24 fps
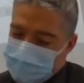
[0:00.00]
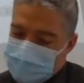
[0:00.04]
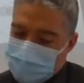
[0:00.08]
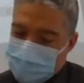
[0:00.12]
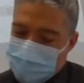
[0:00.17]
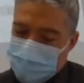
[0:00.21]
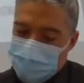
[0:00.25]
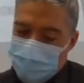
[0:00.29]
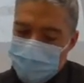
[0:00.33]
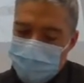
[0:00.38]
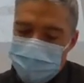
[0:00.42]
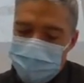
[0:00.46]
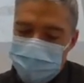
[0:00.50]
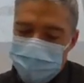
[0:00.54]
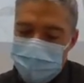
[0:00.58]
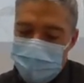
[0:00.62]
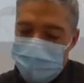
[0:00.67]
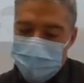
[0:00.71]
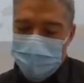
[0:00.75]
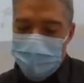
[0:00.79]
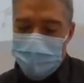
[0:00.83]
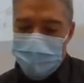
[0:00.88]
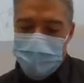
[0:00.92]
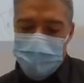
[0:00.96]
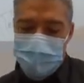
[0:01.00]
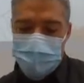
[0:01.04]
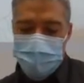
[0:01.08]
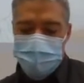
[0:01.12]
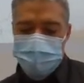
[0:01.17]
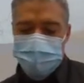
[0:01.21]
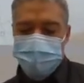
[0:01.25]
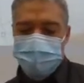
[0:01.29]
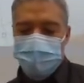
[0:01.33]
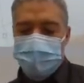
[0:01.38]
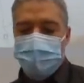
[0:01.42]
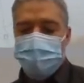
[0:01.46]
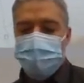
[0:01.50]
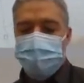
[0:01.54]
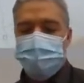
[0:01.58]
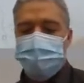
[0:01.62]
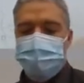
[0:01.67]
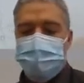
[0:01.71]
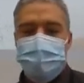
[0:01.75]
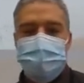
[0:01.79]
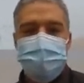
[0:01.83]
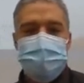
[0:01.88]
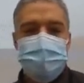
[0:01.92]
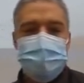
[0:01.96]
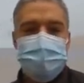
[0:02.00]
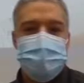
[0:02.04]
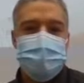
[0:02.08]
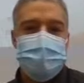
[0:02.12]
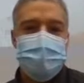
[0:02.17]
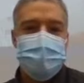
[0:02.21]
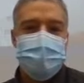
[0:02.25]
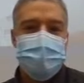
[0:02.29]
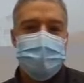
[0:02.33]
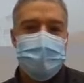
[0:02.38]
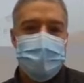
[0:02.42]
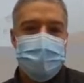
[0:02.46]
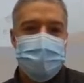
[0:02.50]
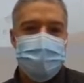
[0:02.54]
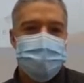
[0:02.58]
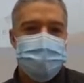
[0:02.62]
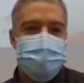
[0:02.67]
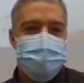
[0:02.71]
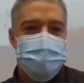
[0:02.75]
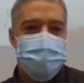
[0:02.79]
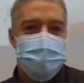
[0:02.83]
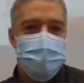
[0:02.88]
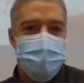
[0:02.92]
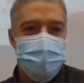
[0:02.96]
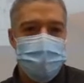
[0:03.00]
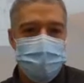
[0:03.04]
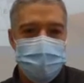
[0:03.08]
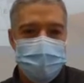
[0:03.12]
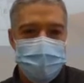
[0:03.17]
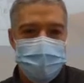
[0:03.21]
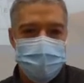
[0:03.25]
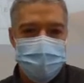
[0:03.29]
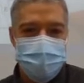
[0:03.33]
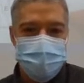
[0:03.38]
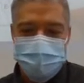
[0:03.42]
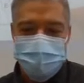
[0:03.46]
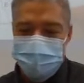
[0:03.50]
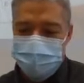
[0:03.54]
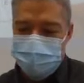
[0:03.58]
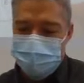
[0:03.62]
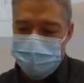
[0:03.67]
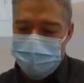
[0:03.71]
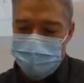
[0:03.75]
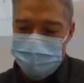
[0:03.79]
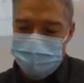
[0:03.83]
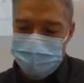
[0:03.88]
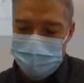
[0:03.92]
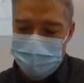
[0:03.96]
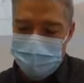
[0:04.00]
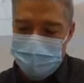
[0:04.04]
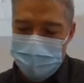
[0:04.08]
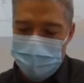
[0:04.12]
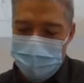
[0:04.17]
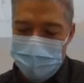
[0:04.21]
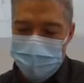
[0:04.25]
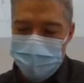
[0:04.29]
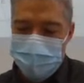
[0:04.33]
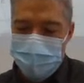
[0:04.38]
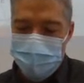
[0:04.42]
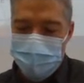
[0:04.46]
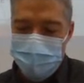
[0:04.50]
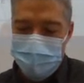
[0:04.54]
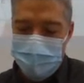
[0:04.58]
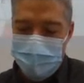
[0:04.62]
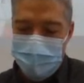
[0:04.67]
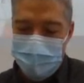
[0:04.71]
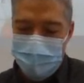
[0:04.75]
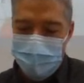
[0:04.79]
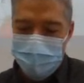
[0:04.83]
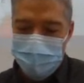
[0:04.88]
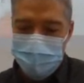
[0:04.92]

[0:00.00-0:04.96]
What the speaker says: So working my way up, what's going to be the next oldest as I go up from A?